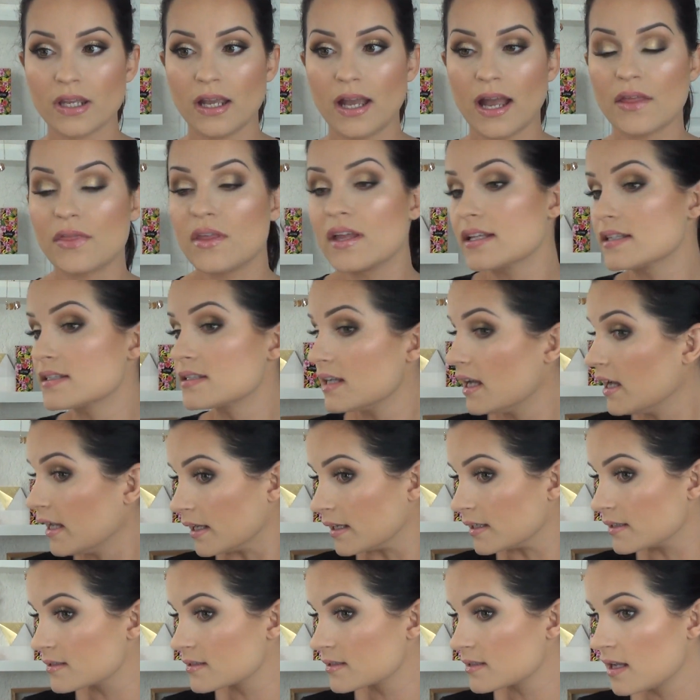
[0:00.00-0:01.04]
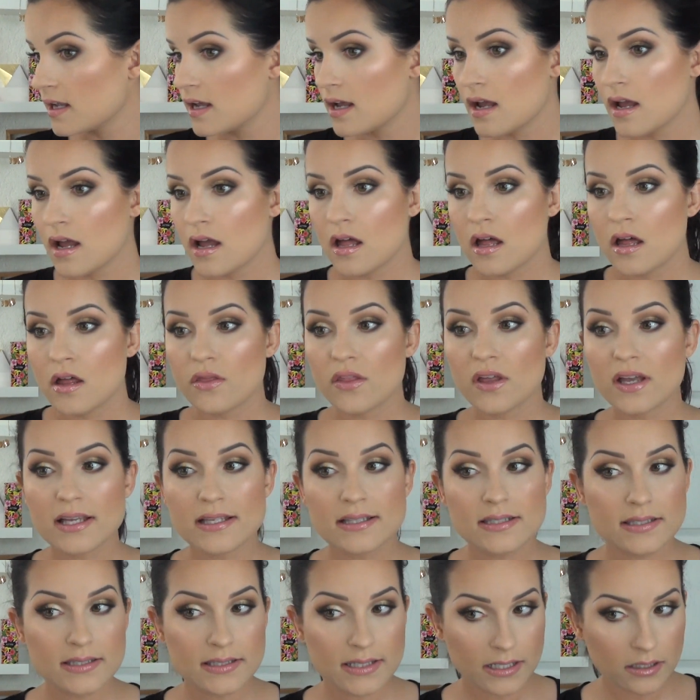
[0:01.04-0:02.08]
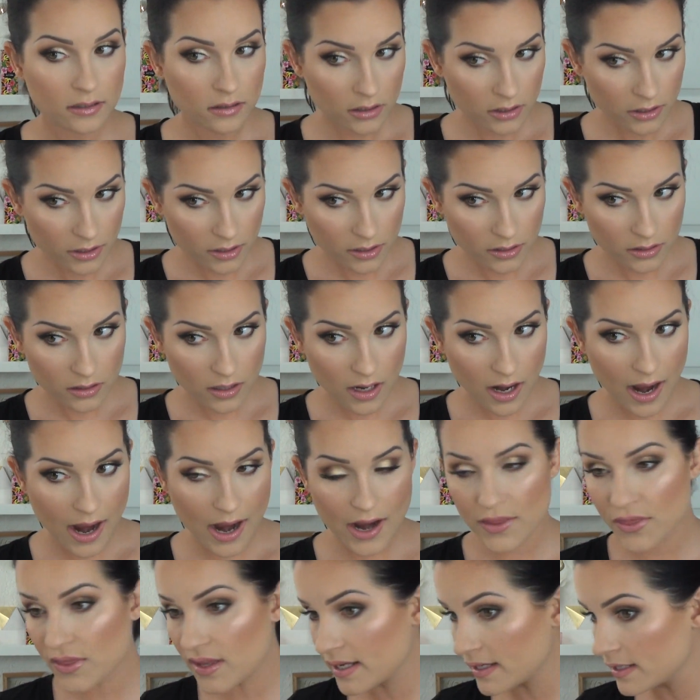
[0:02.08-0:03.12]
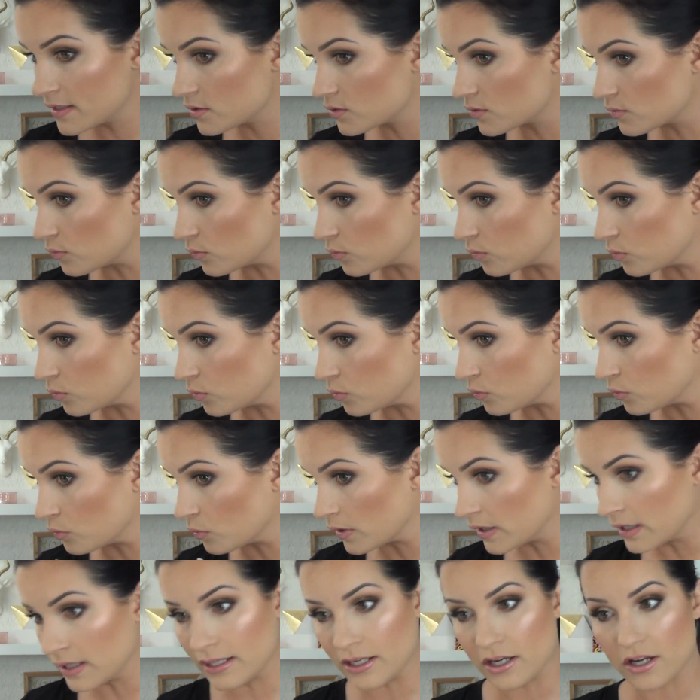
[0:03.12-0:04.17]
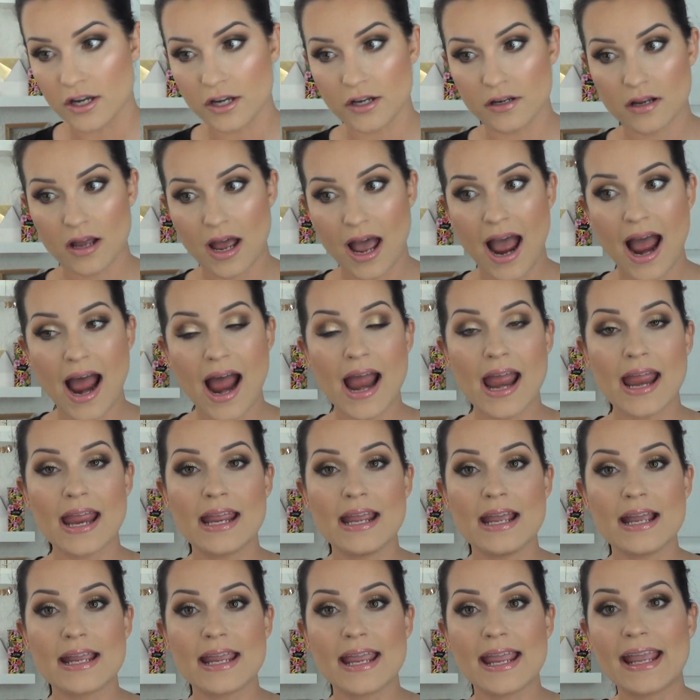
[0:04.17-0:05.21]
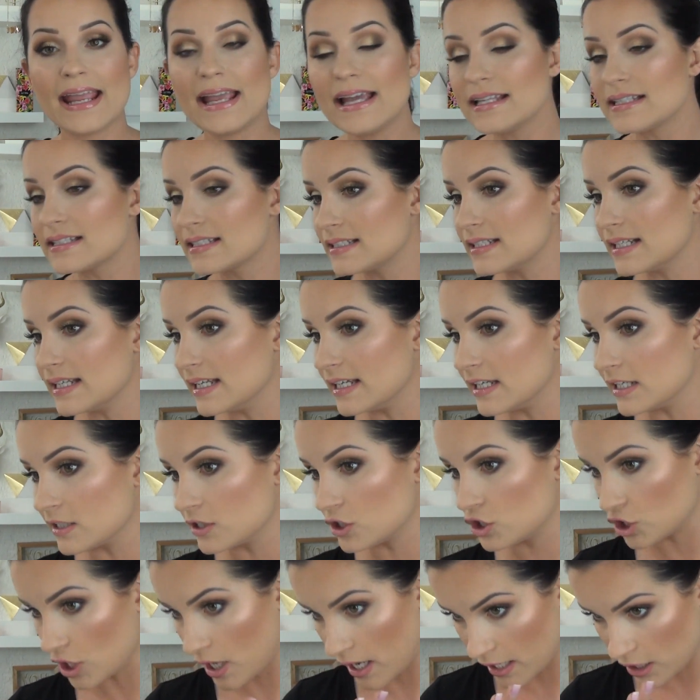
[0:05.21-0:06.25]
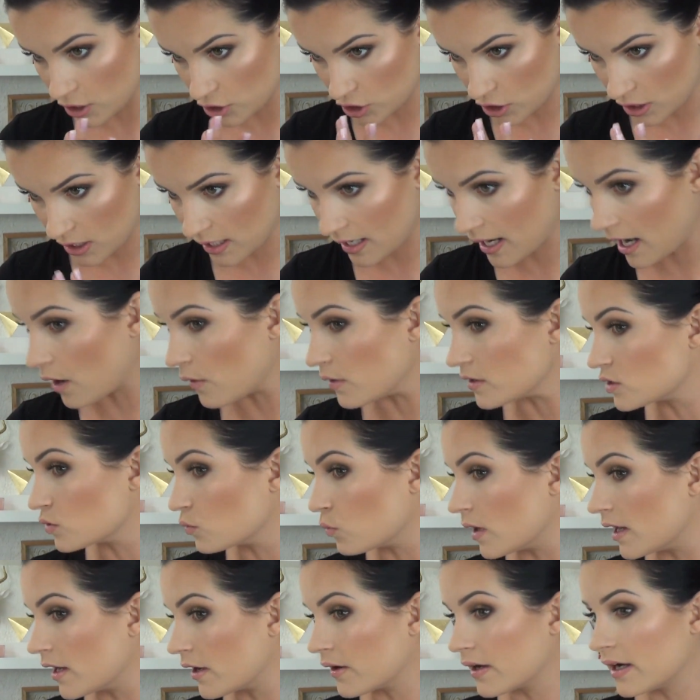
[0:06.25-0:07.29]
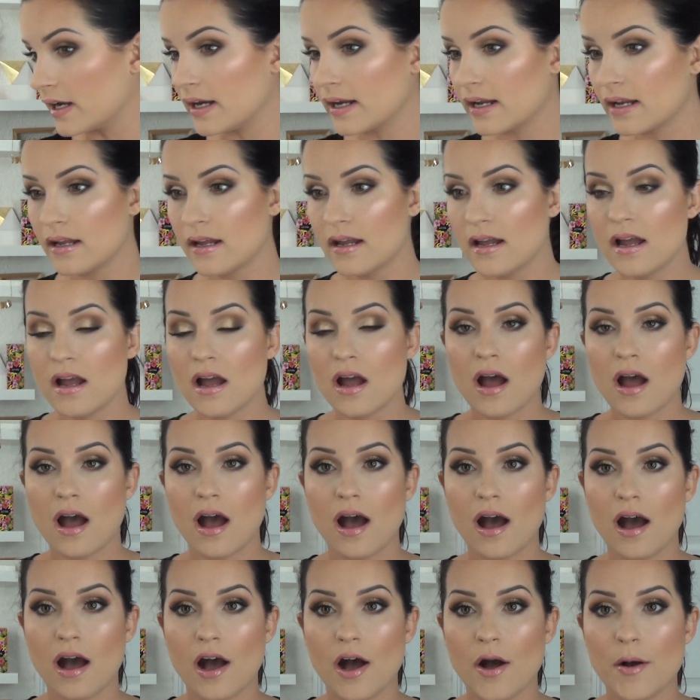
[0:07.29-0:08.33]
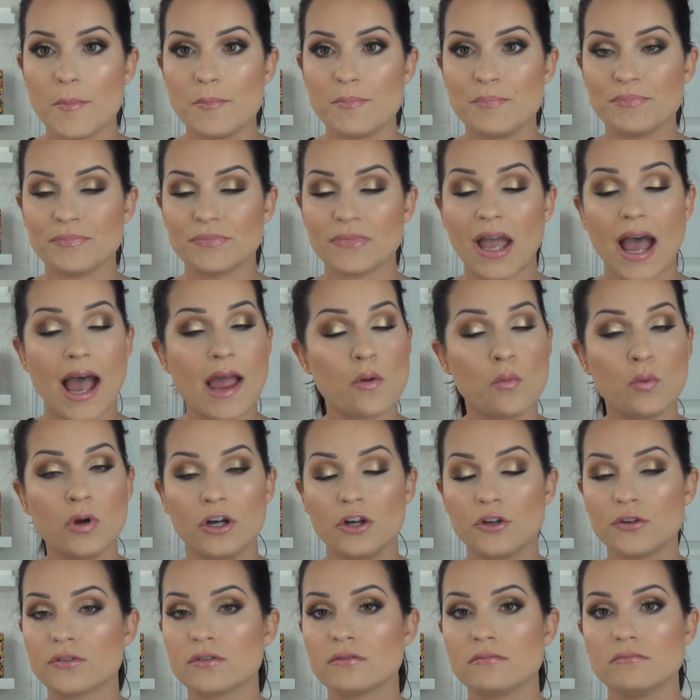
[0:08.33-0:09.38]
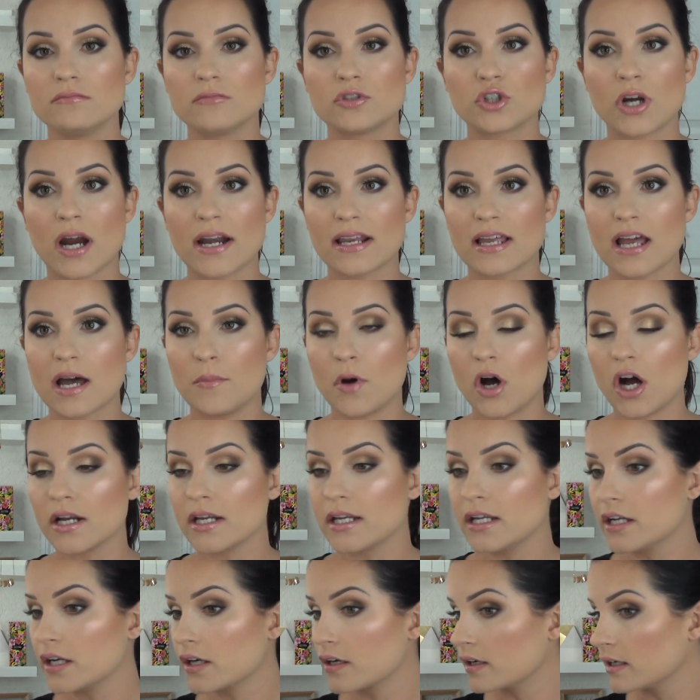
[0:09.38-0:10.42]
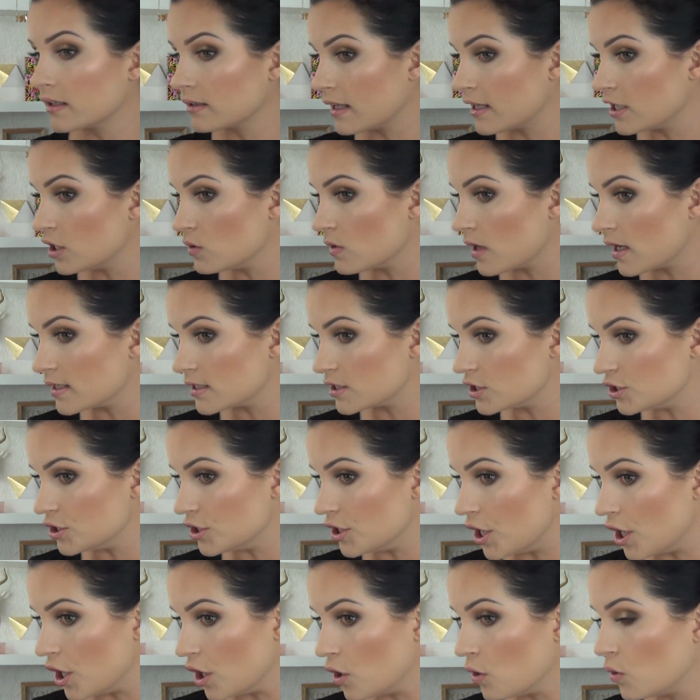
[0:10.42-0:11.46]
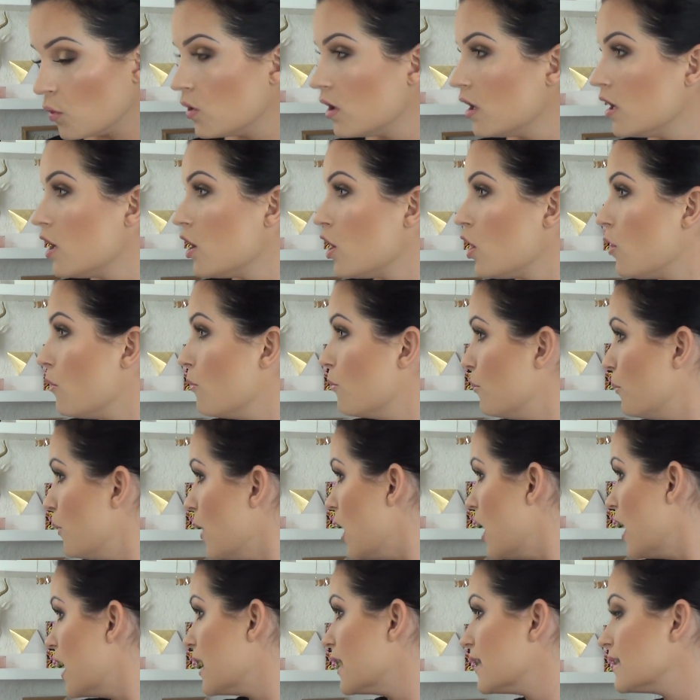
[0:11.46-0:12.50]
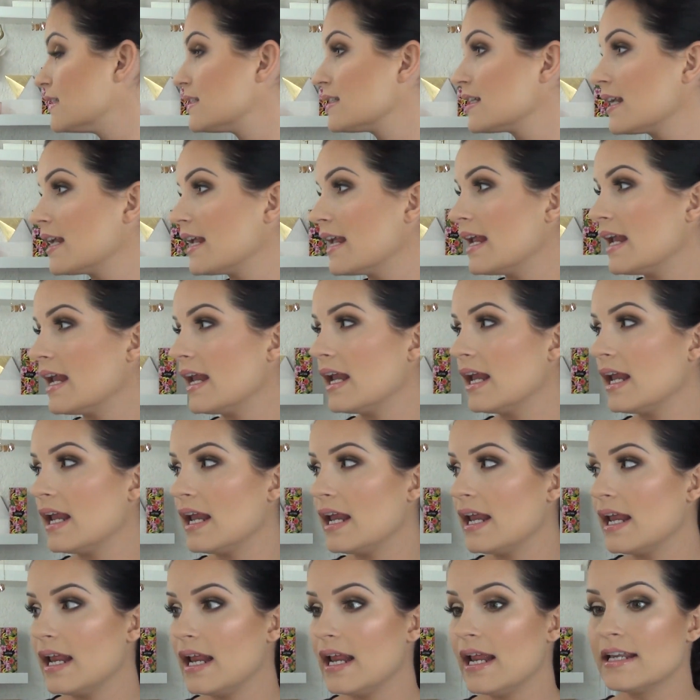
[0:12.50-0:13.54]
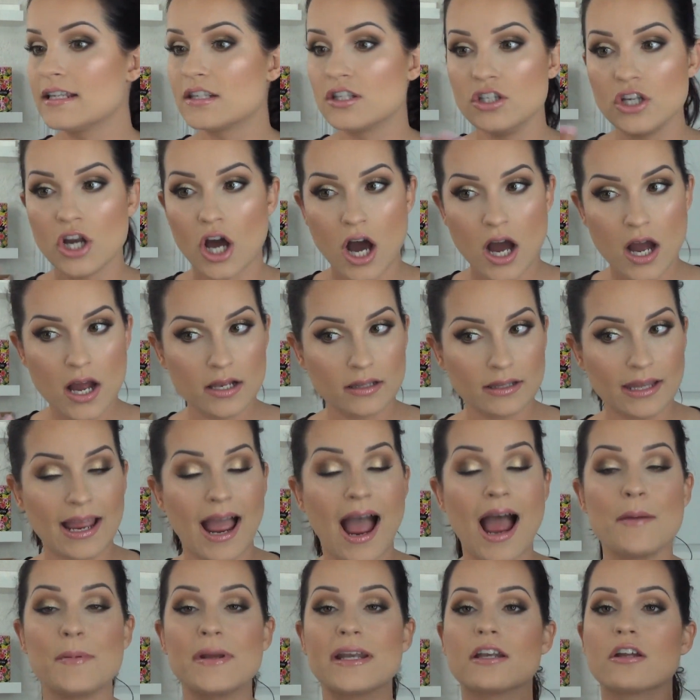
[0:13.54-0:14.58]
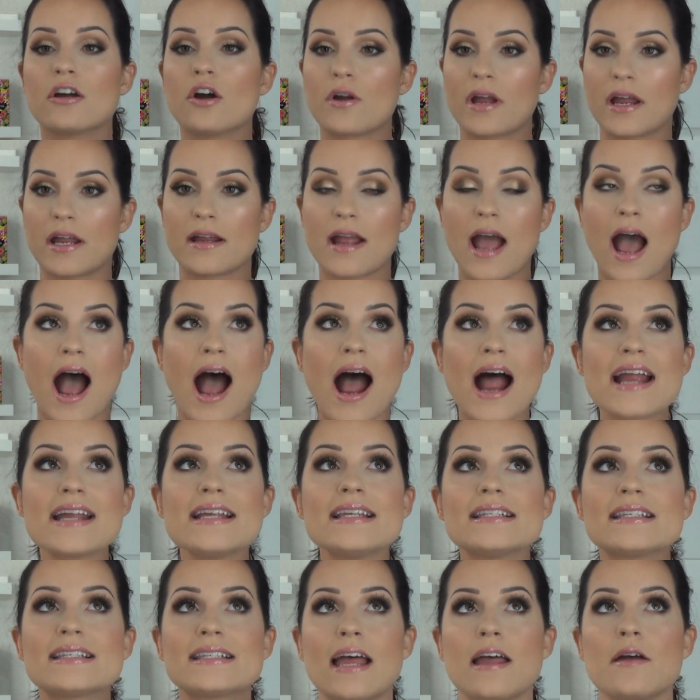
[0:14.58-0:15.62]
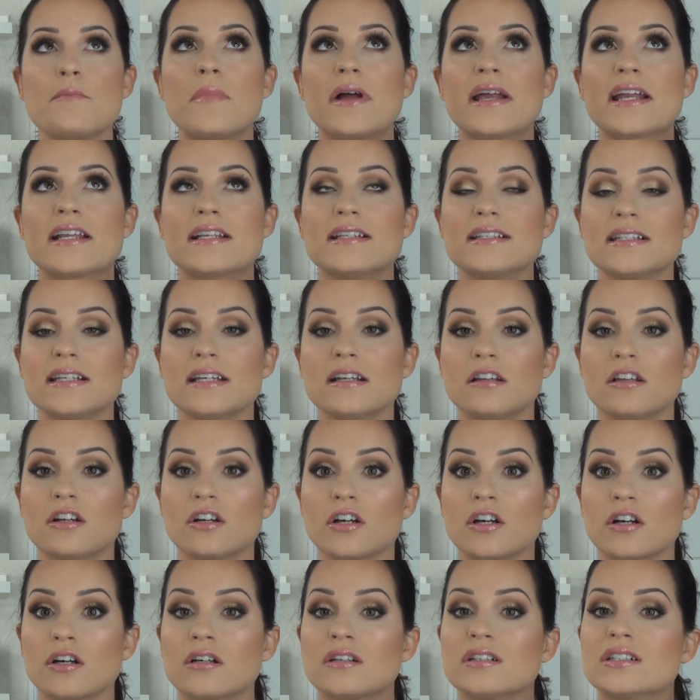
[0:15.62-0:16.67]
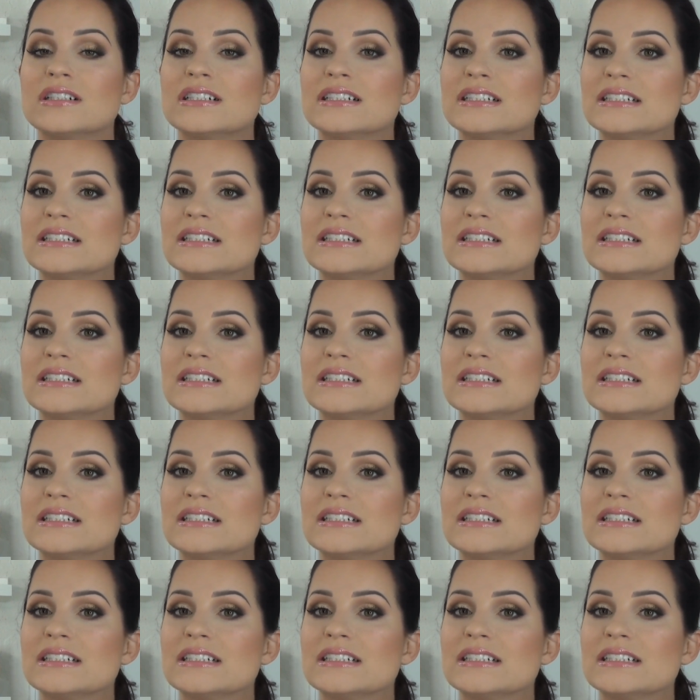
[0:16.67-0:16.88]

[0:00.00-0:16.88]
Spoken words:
I think it's nice. The concealer, I think, is really good. I can't see it changing how it's wearing. I will try to come on here and let you guys know, but it's not like, I mean, okay, I set my concealer,